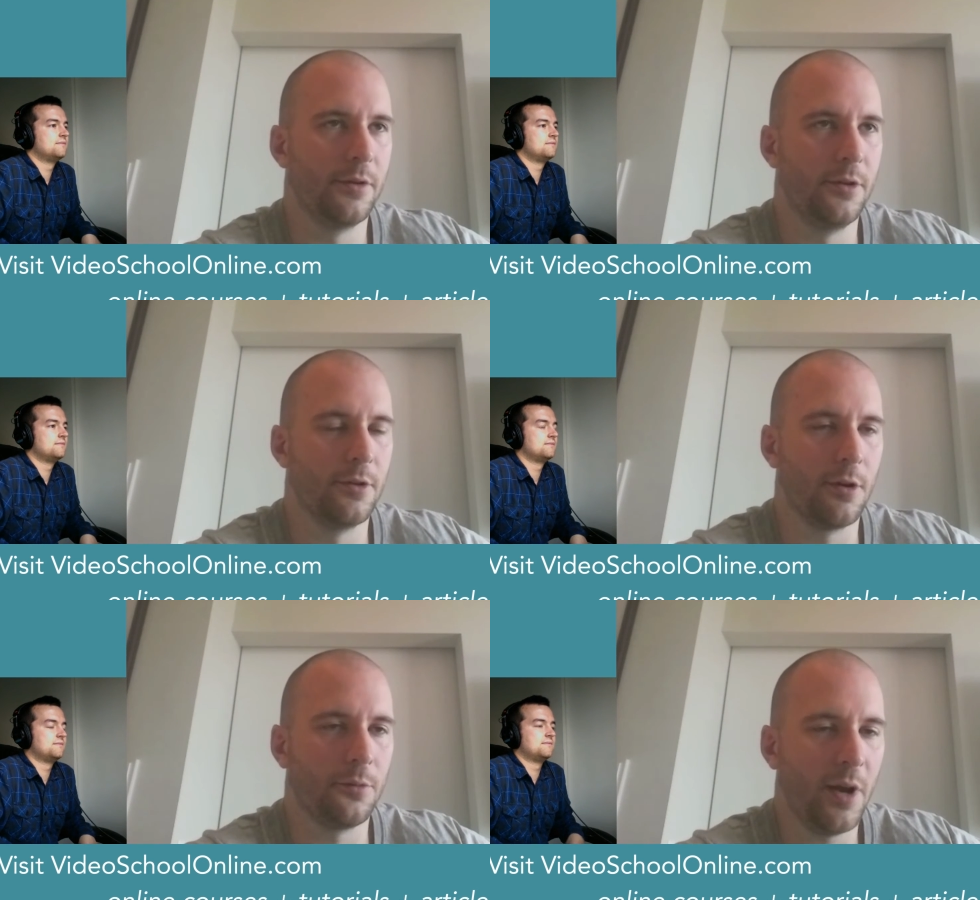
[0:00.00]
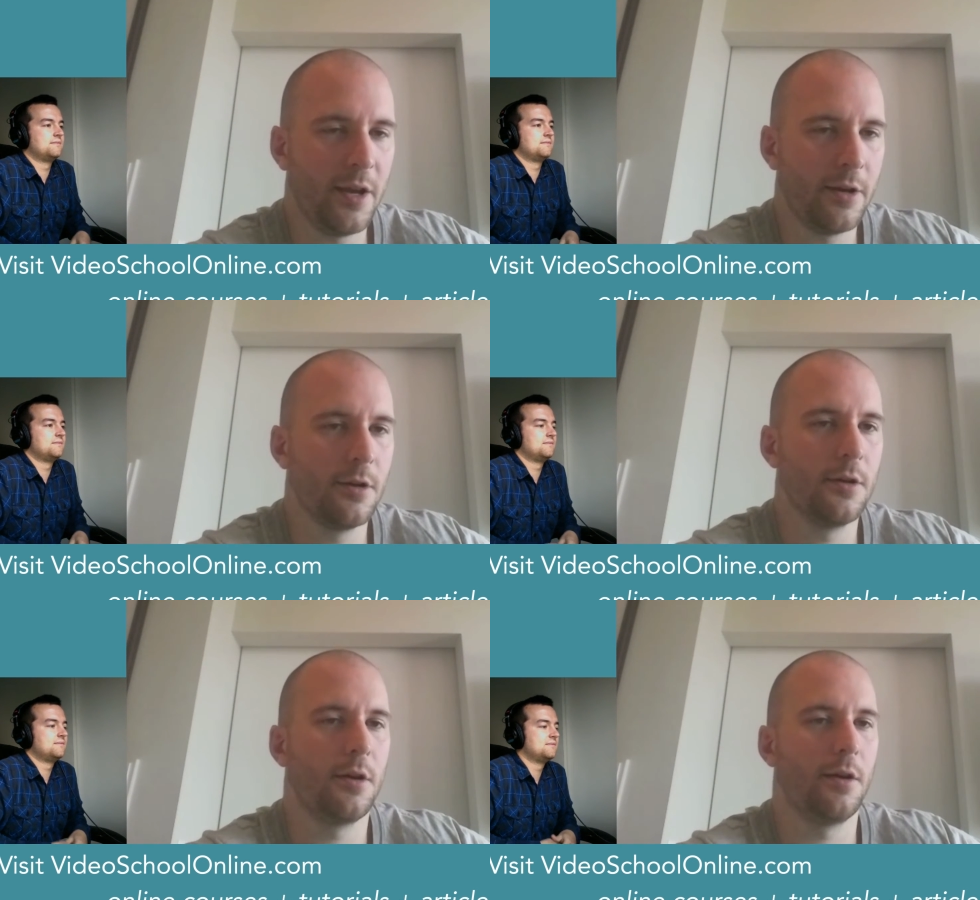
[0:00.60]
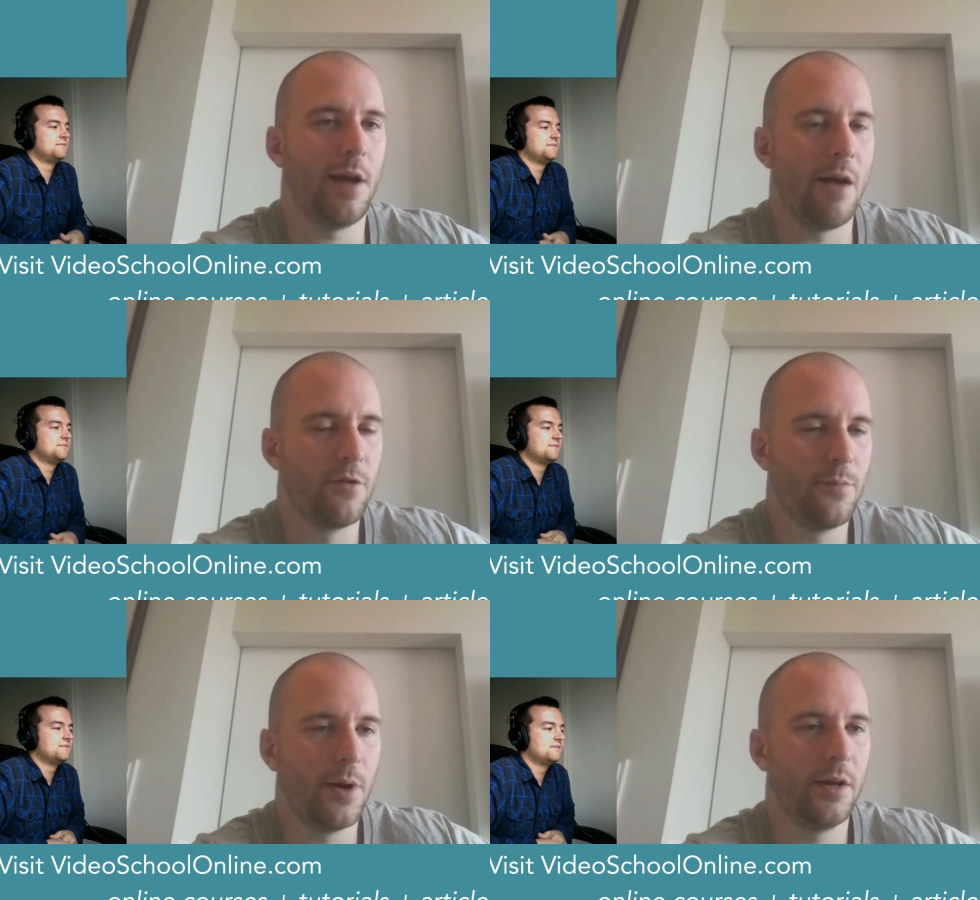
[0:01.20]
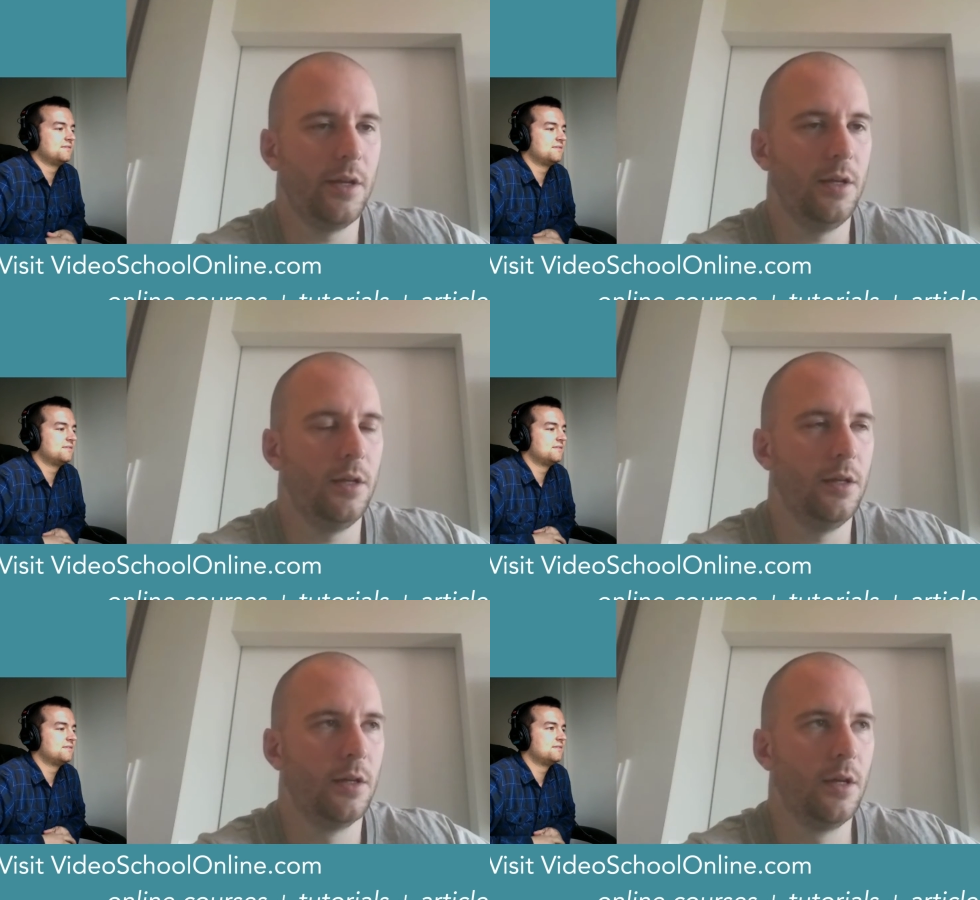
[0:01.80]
Speaker 1: you're a writer, everybody